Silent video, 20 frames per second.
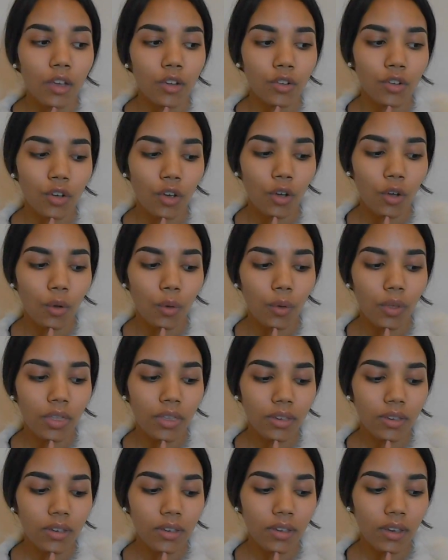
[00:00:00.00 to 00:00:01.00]
So
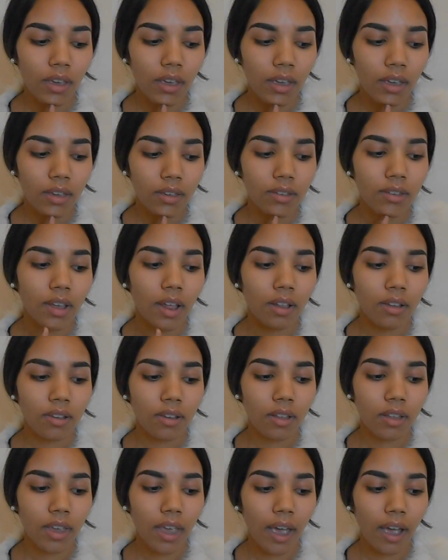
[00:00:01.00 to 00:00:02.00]
this is a
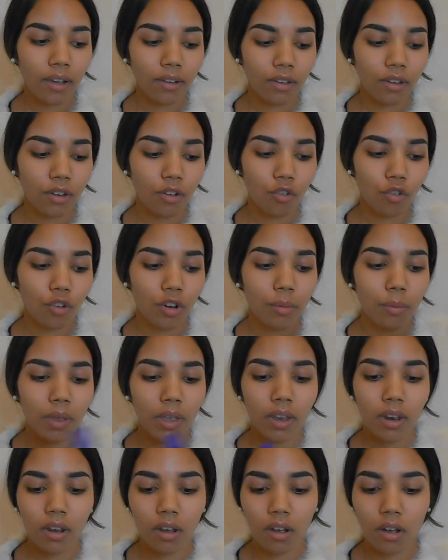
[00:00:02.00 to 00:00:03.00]
salicylic acid
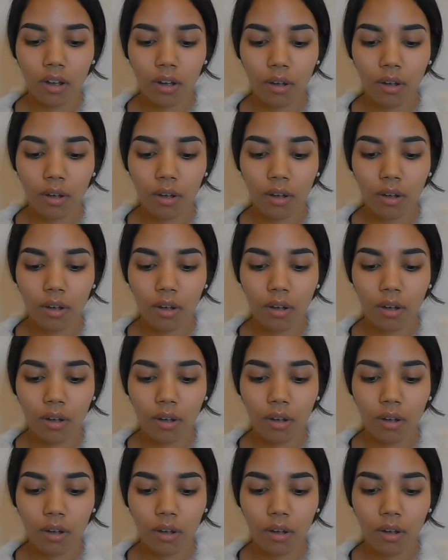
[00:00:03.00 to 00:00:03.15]
treatment,